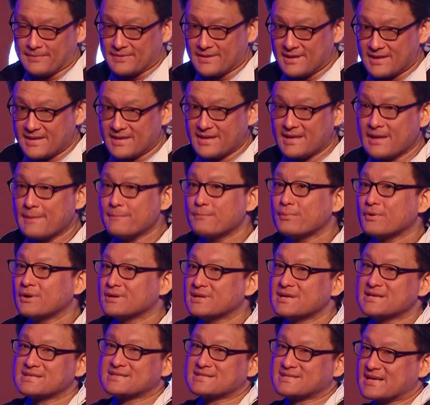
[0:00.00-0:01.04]
He can put
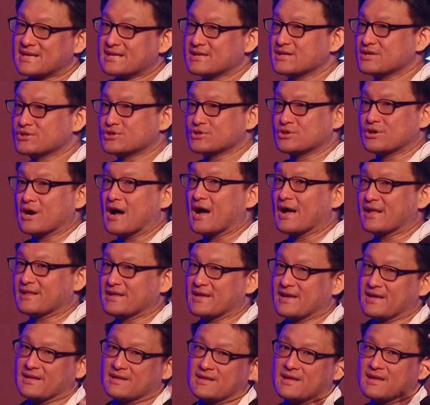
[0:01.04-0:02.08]
his signature on
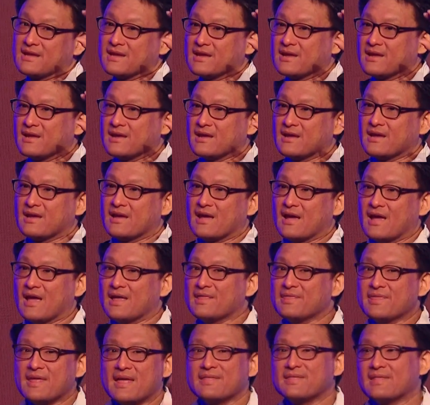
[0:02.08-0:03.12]
it. And
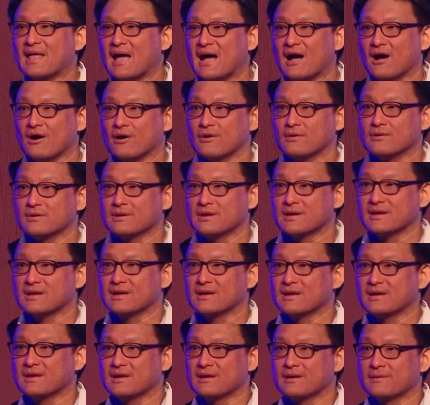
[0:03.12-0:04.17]
then now,
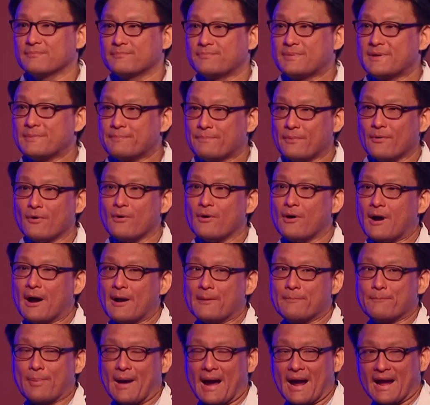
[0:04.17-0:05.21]
people are
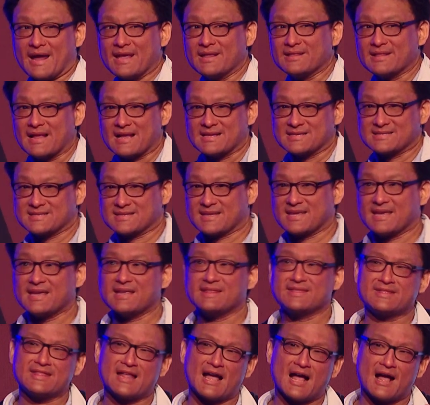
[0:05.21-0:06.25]
buying that
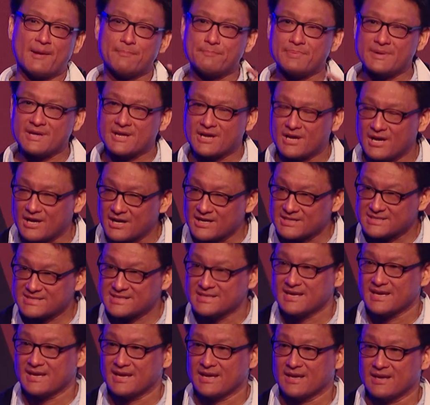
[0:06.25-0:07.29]
skin not because
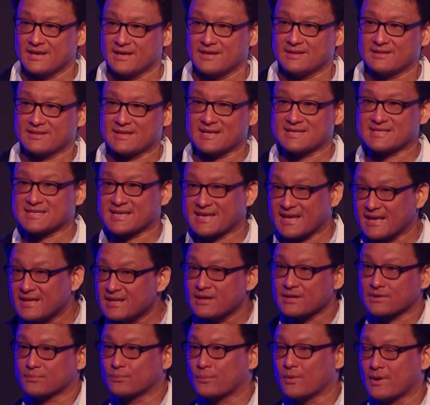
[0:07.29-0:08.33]
the skin
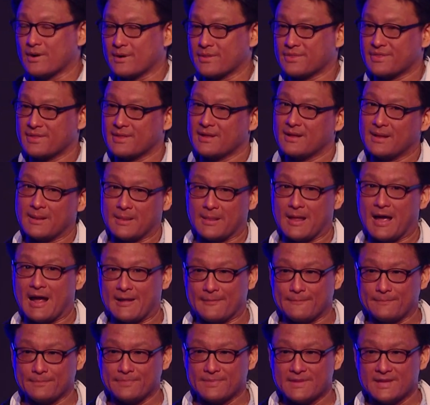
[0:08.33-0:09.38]
is worth a lot.
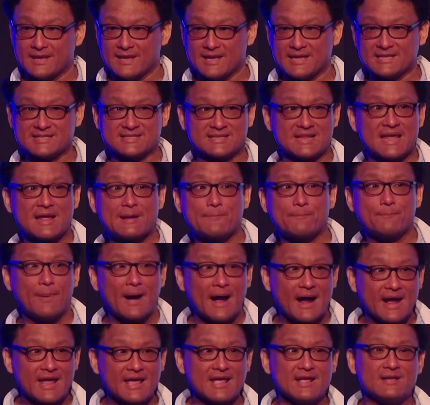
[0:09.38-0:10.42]
It's like
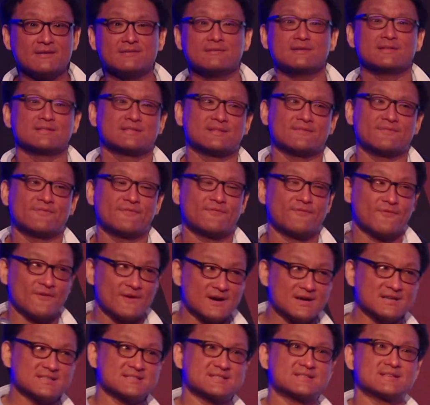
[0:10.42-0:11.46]
buying the
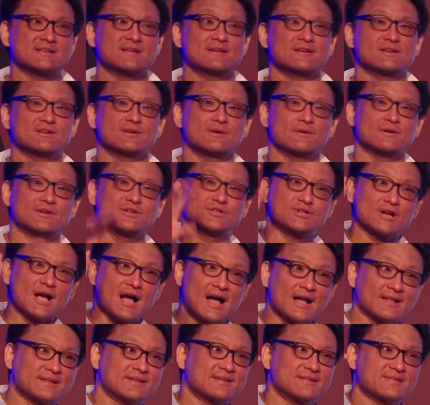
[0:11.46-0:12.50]
first
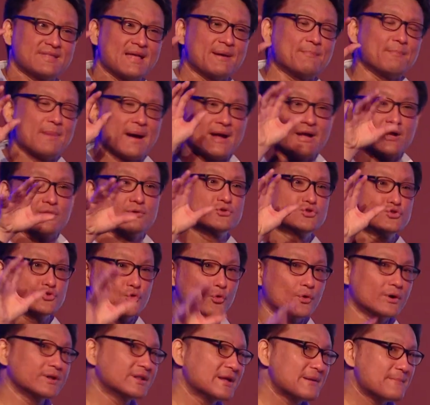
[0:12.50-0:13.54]
shot that Michael
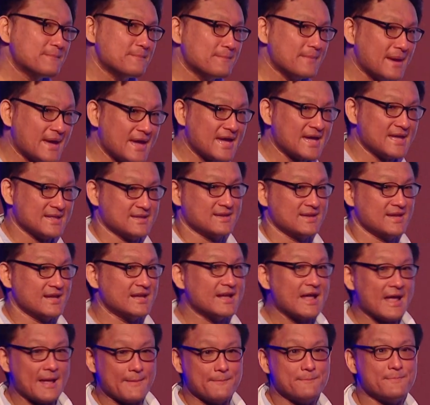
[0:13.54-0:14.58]
Jordan made in
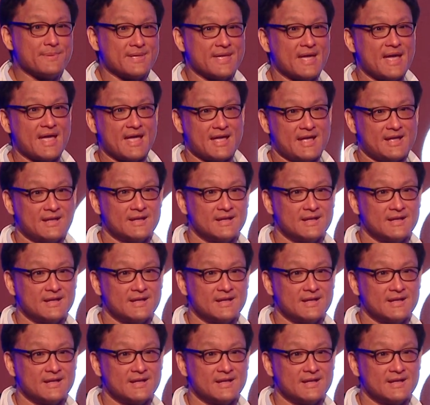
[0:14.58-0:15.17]
NBA.